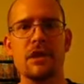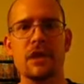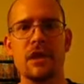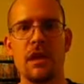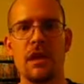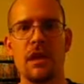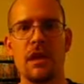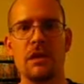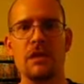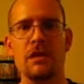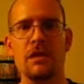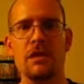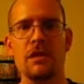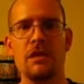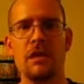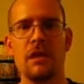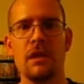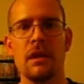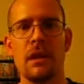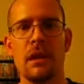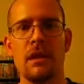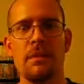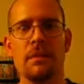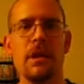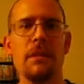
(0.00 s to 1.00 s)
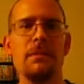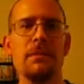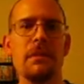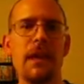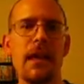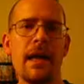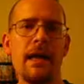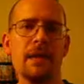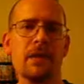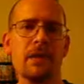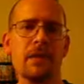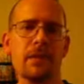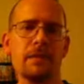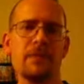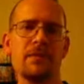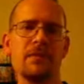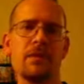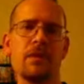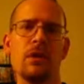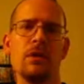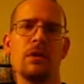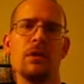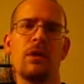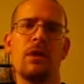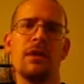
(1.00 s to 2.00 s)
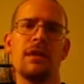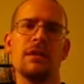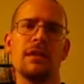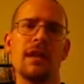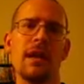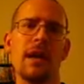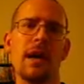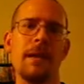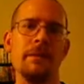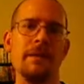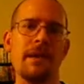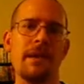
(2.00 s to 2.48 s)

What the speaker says: changed. People had chips for a long time.